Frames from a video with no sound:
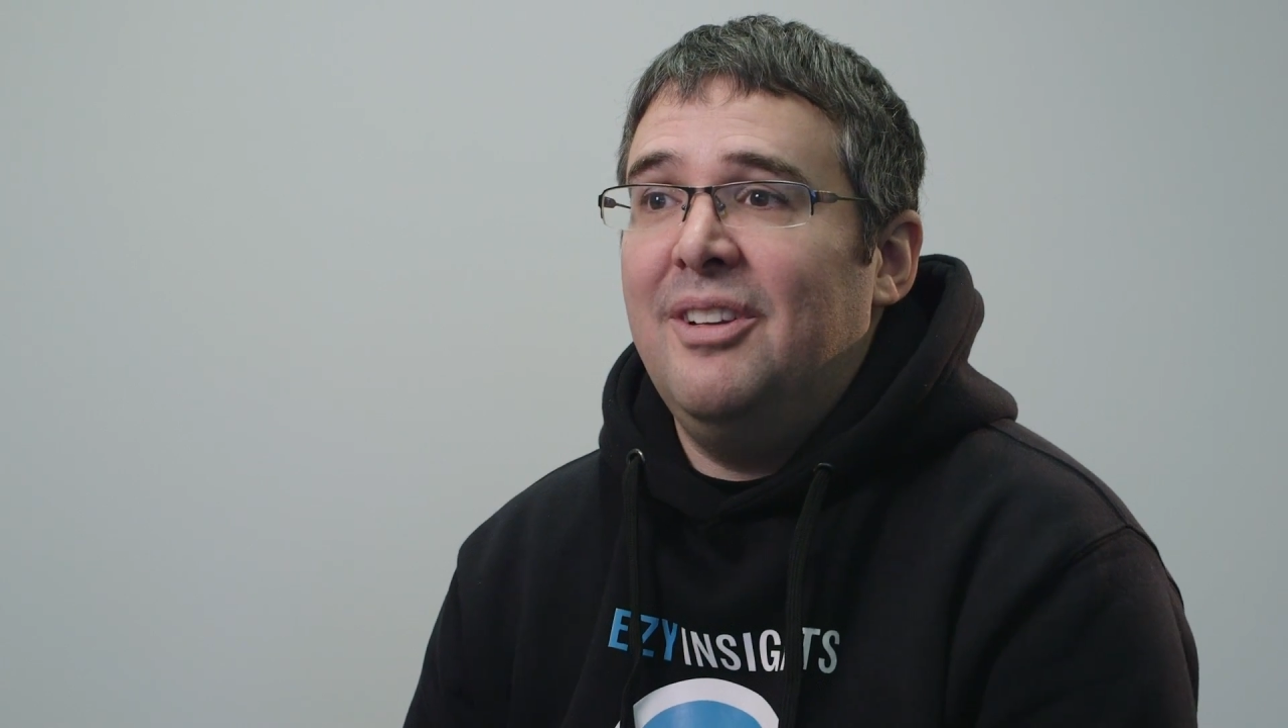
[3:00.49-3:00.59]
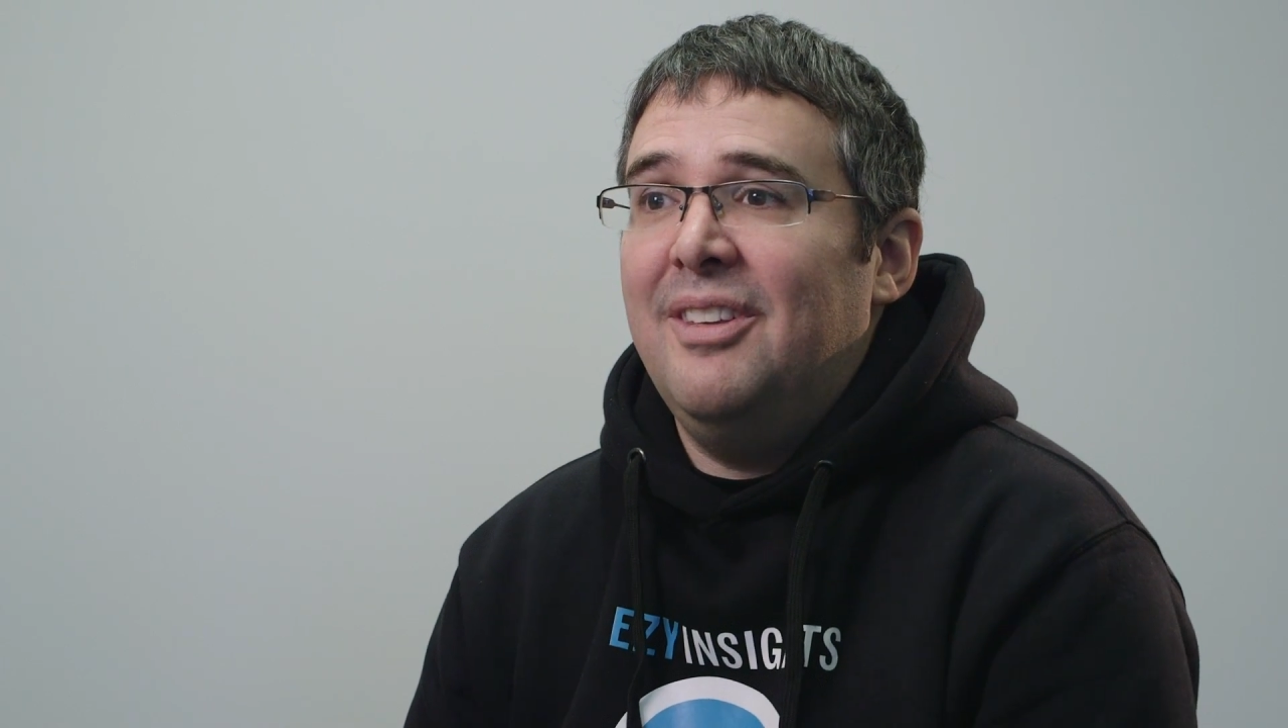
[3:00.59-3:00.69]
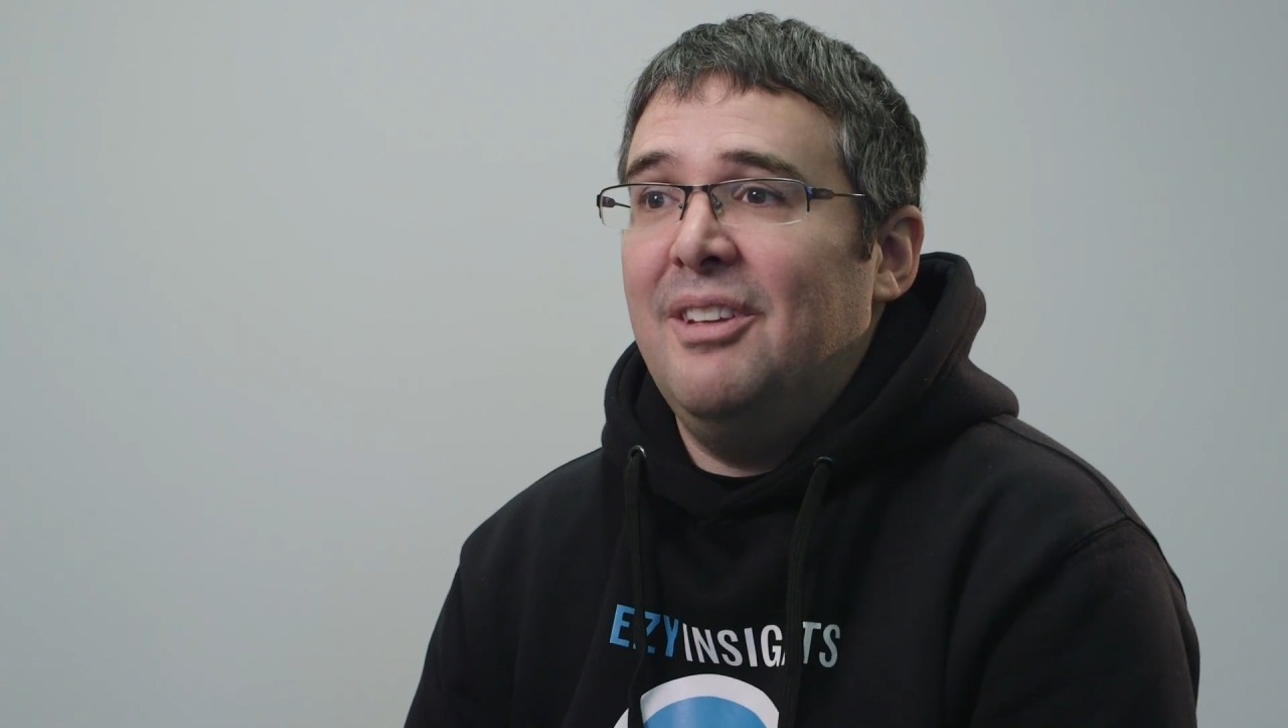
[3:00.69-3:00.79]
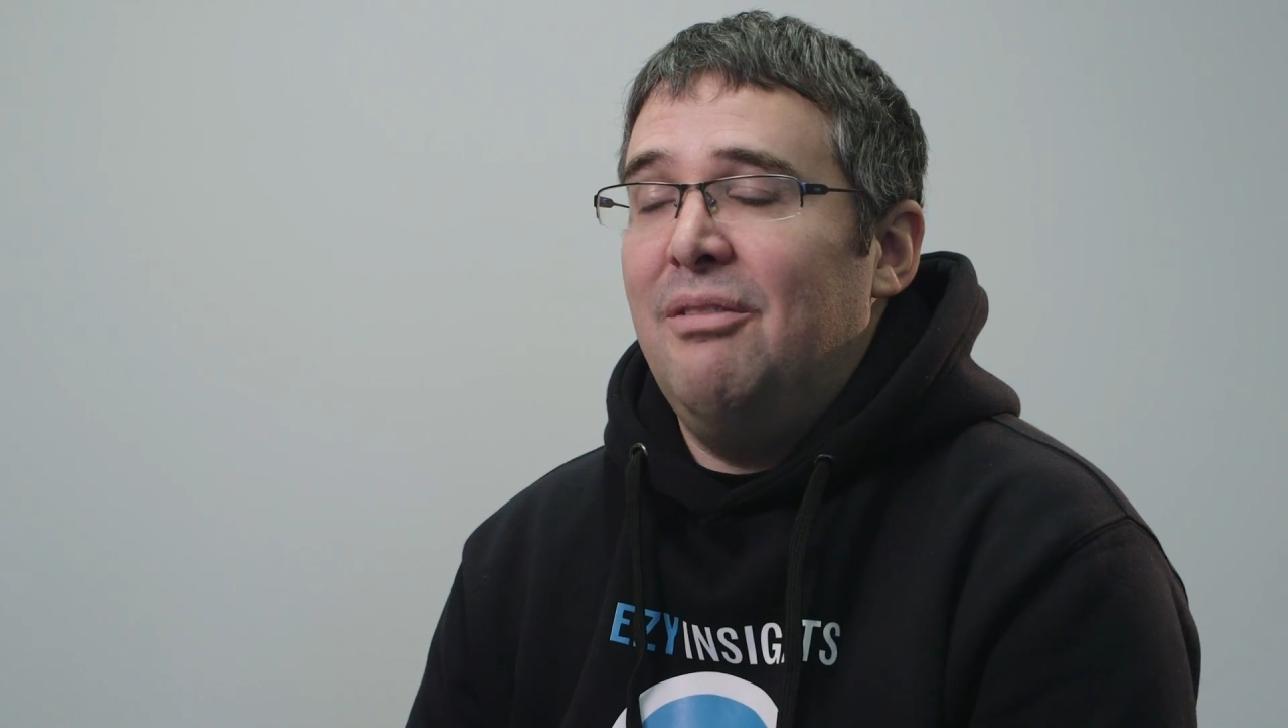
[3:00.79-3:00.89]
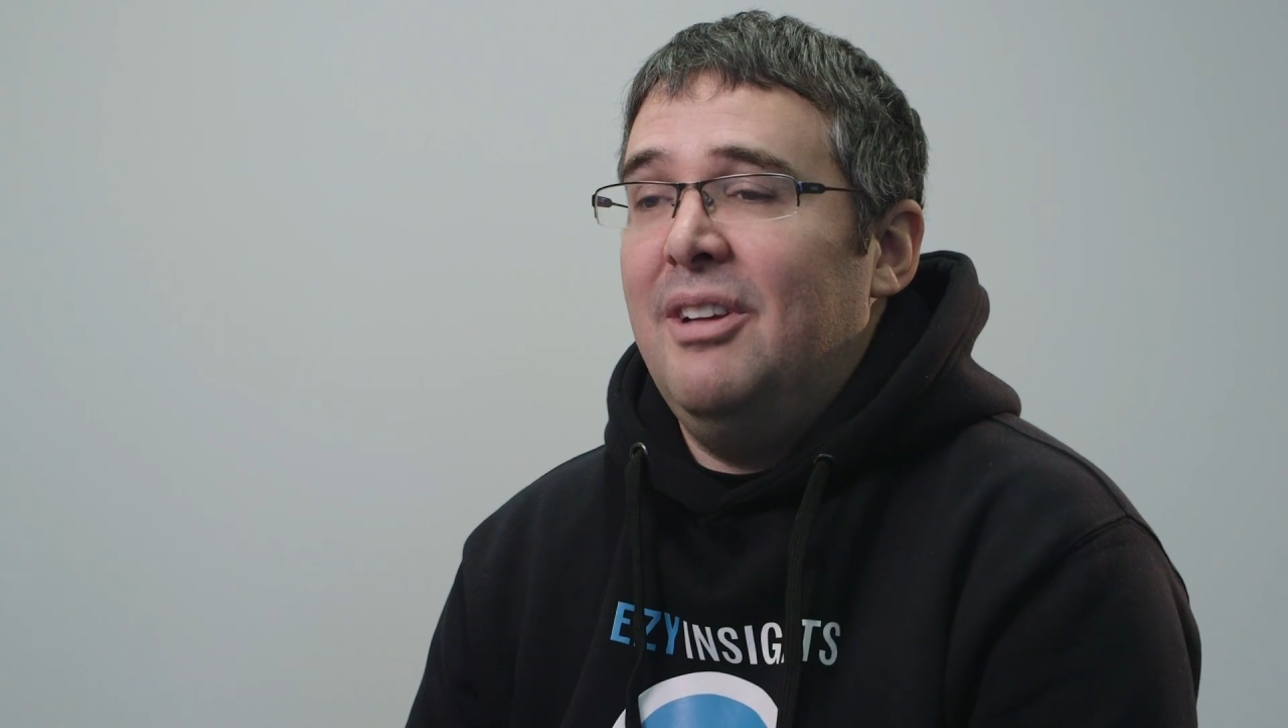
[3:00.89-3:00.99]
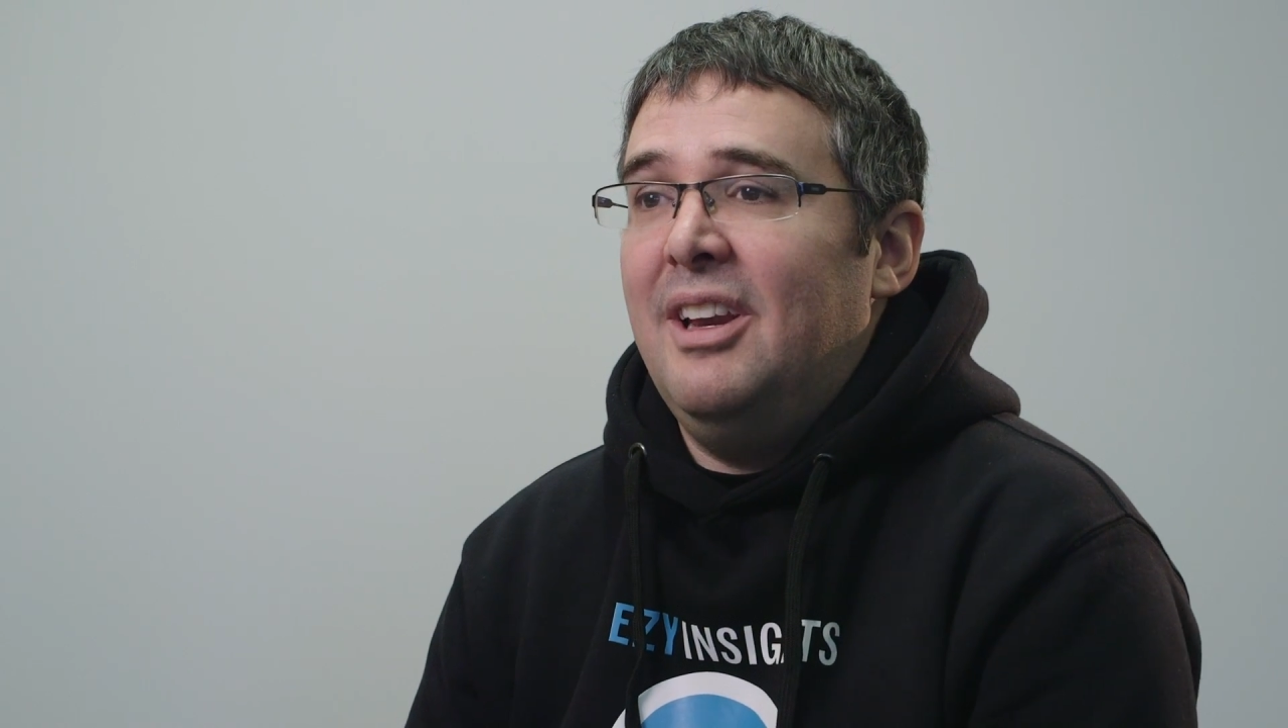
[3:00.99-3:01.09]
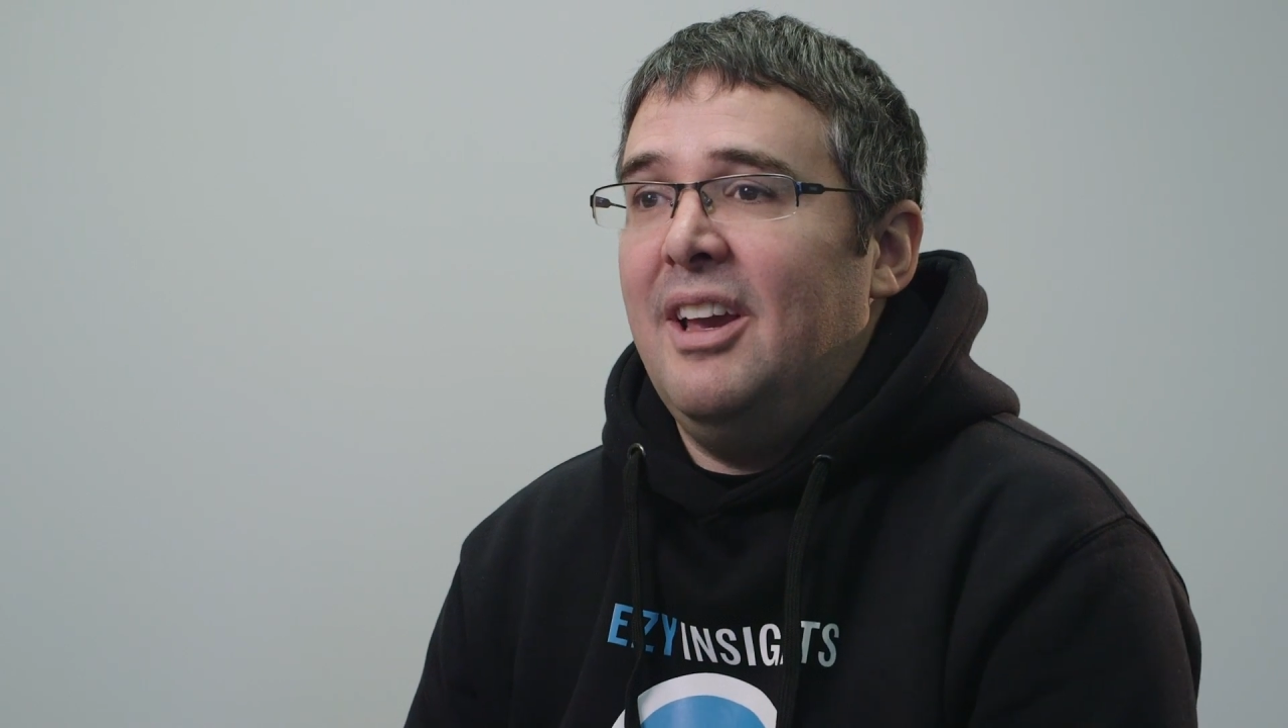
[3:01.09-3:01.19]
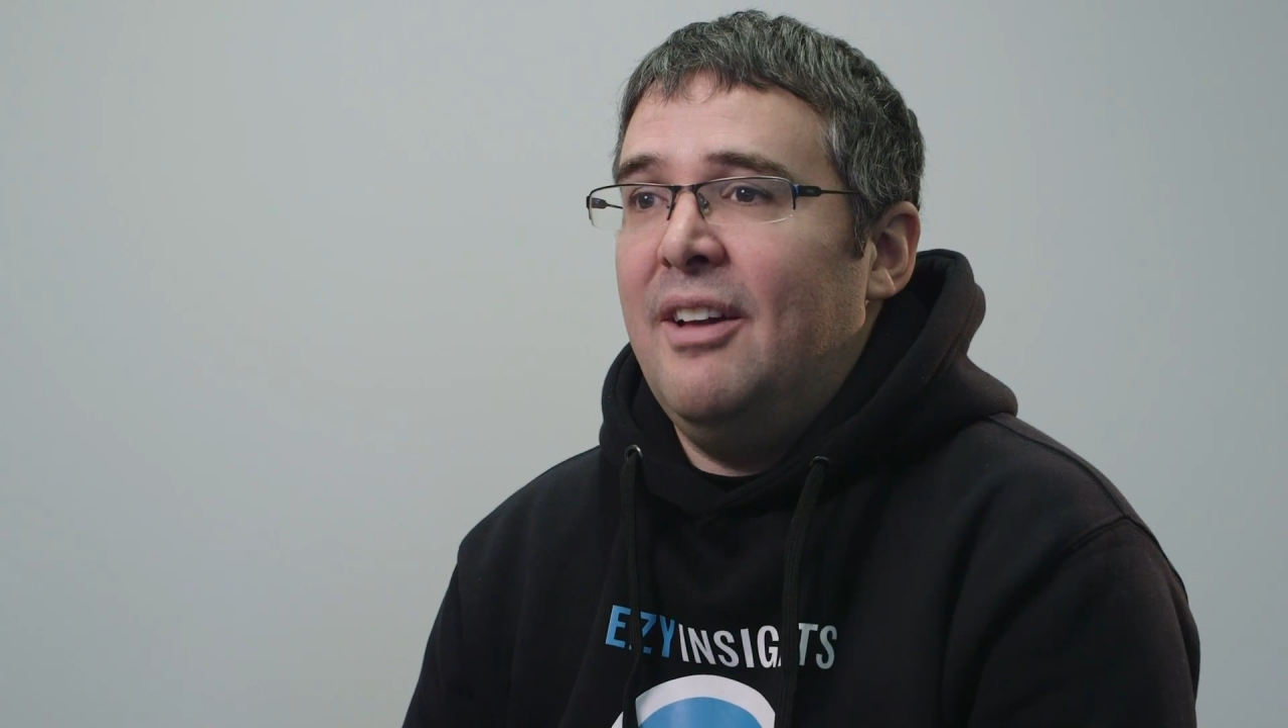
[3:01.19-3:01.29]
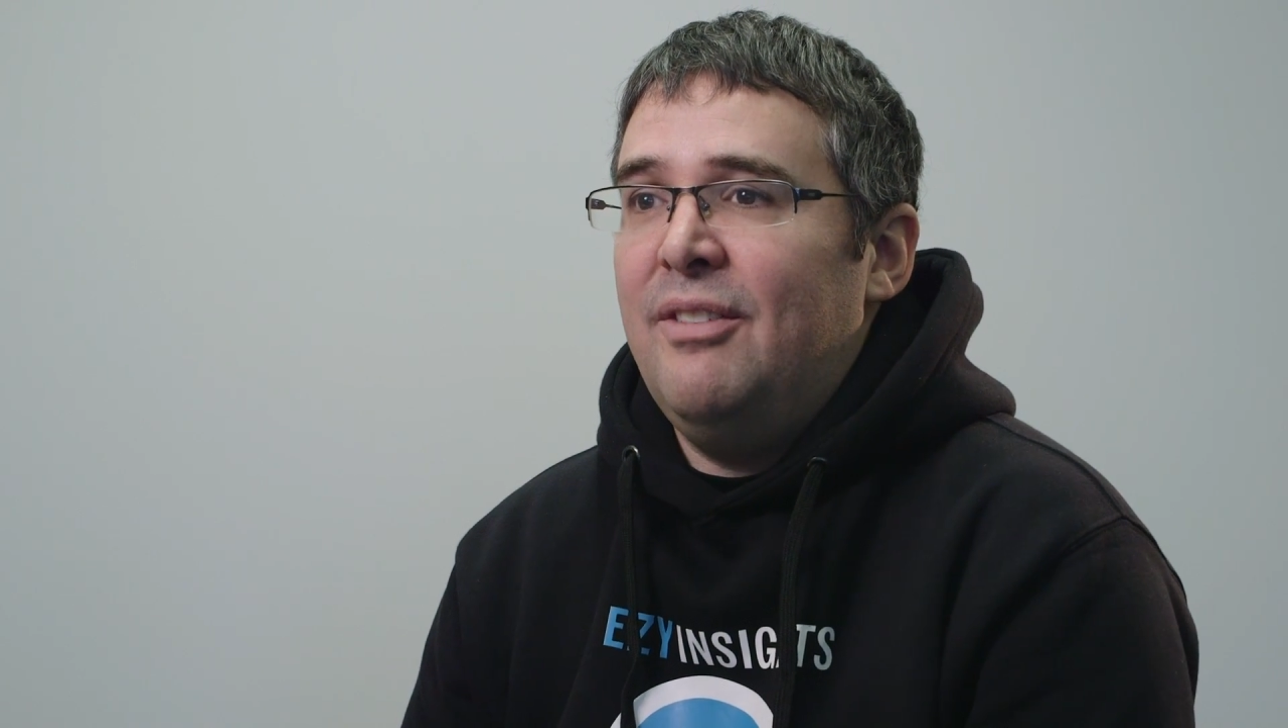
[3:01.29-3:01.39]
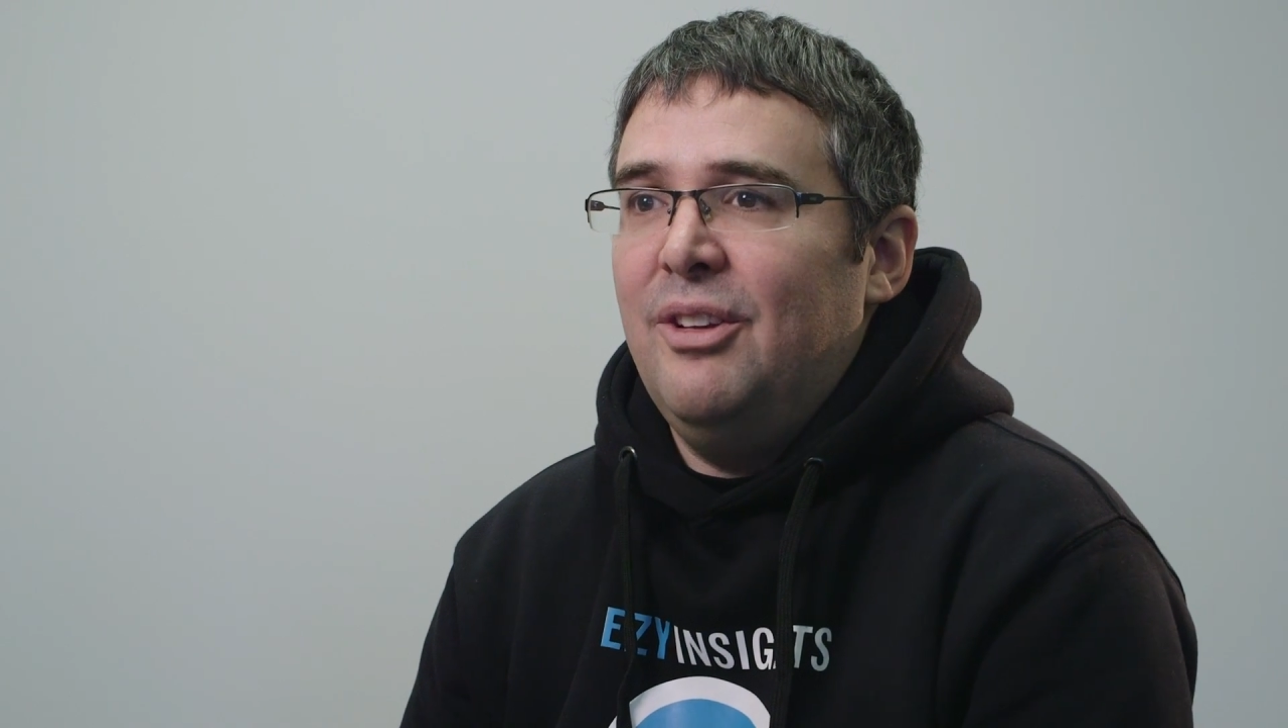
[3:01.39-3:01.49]
They're really
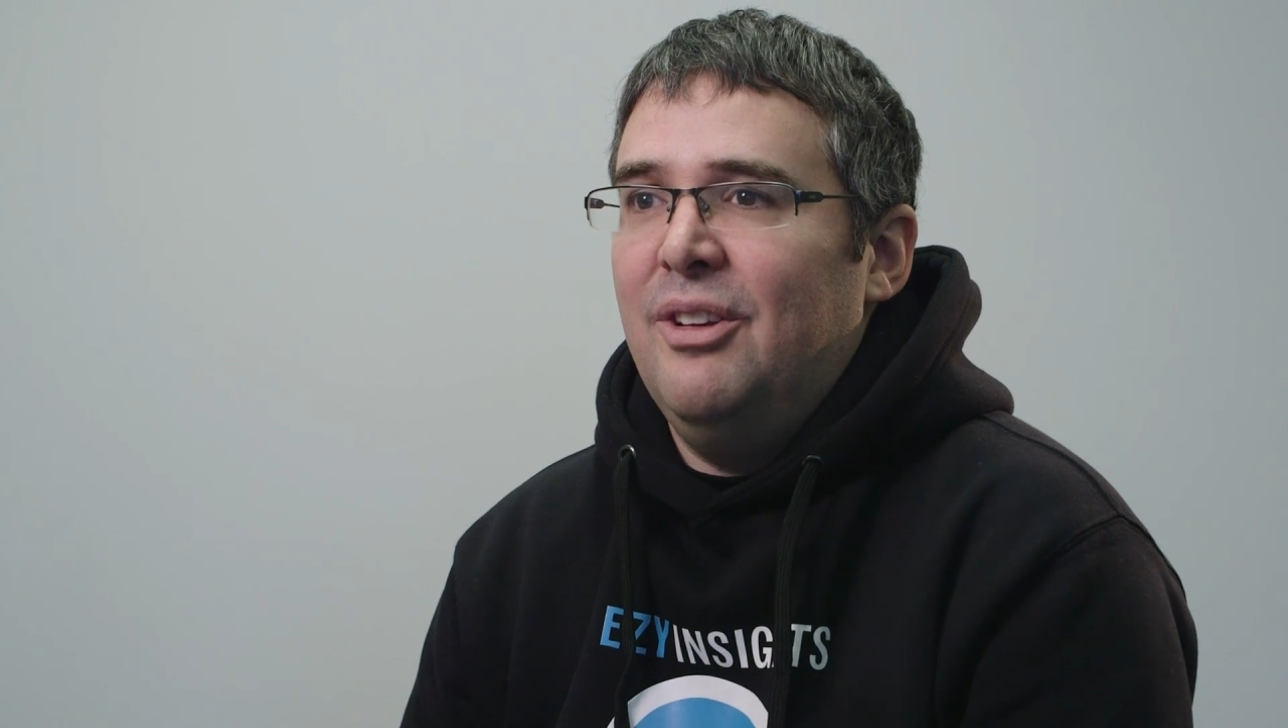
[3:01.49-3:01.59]
after